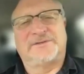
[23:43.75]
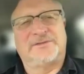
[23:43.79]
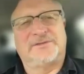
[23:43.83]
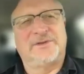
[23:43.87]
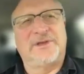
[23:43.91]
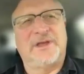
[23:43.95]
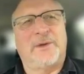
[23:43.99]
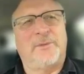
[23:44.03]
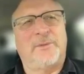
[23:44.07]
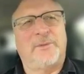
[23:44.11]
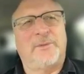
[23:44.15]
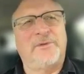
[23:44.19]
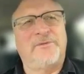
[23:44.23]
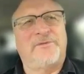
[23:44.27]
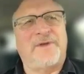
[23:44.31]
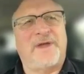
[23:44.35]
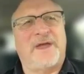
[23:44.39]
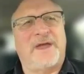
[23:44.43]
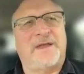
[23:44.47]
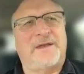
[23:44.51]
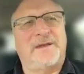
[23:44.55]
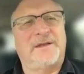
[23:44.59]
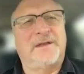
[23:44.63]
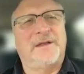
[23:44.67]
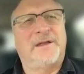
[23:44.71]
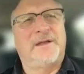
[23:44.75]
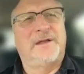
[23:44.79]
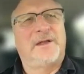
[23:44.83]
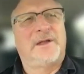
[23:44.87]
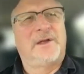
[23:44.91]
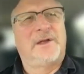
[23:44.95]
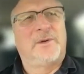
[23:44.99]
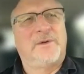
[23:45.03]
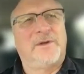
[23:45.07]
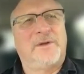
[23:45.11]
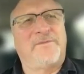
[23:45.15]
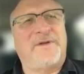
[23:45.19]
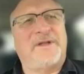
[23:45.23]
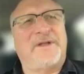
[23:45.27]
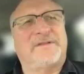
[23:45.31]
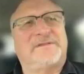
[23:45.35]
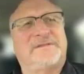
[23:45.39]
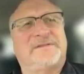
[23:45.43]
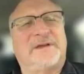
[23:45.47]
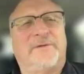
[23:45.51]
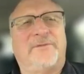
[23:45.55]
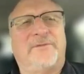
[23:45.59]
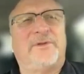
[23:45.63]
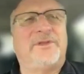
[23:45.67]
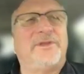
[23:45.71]
So yeah, we've had we've had
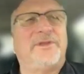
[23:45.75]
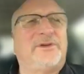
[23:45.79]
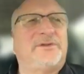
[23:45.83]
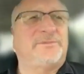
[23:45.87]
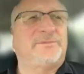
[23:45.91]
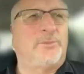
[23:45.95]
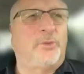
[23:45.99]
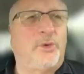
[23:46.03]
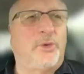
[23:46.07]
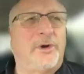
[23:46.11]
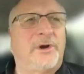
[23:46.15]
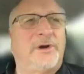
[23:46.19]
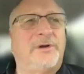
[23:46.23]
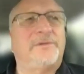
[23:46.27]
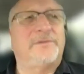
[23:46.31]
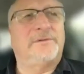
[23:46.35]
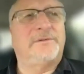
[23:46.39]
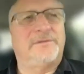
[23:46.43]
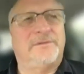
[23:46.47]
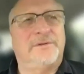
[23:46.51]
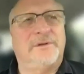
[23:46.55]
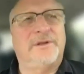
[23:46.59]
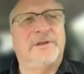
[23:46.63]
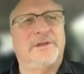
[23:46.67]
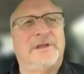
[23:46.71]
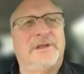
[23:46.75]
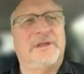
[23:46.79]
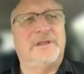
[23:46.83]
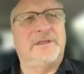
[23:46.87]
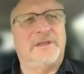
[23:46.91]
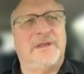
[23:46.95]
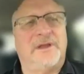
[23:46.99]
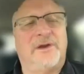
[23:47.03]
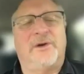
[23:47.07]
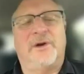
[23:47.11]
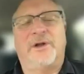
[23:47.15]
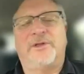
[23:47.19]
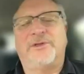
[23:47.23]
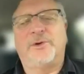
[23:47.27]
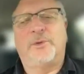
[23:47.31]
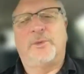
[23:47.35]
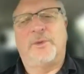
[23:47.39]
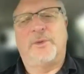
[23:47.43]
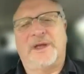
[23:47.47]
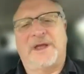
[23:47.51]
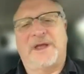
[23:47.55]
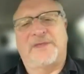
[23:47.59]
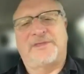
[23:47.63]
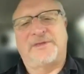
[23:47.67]
several. And there's more in, in, that are on their way.